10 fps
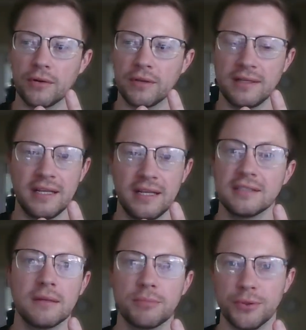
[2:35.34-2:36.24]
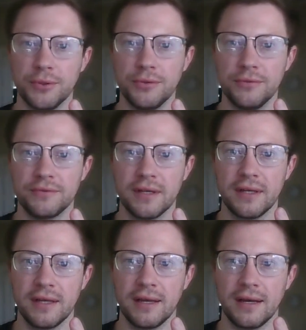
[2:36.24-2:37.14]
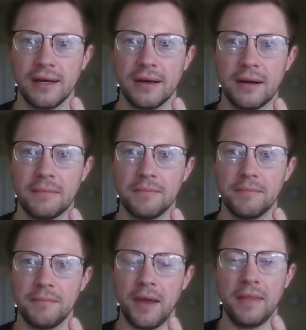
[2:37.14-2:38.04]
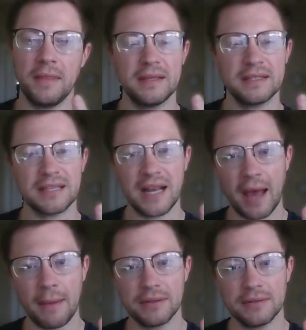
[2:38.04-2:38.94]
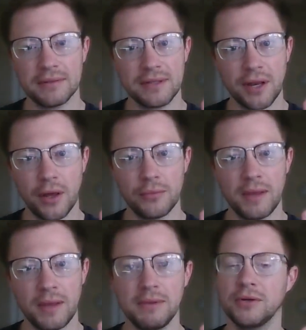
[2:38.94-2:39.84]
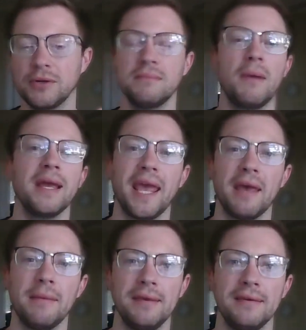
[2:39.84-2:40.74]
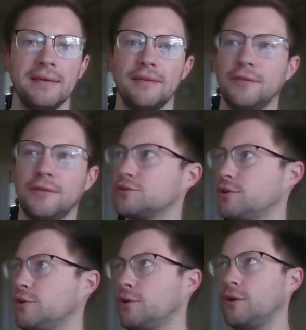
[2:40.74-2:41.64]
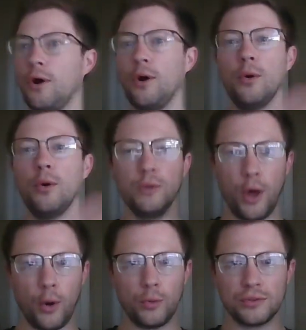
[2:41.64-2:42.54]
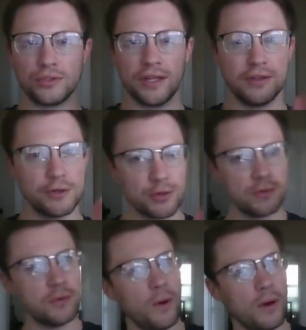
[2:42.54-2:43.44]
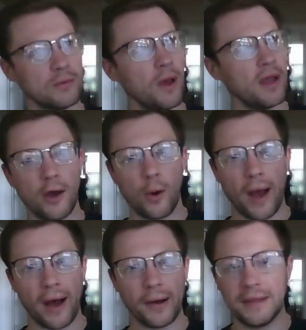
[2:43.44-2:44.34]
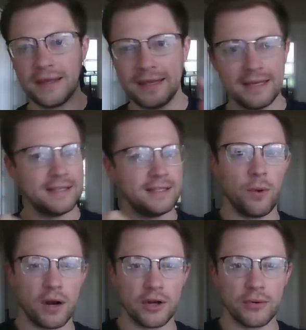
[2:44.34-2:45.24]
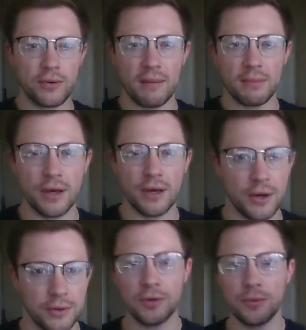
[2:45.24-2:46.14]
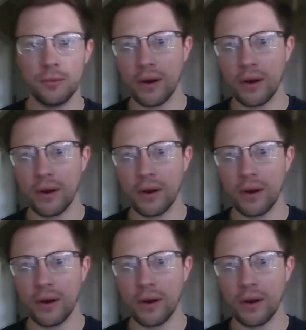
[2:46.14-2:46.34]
maybe you're in Miami and there's no loads and there's only one way to go out. You want to grab a load and you want to go home, but that broker and that load, it's not approved.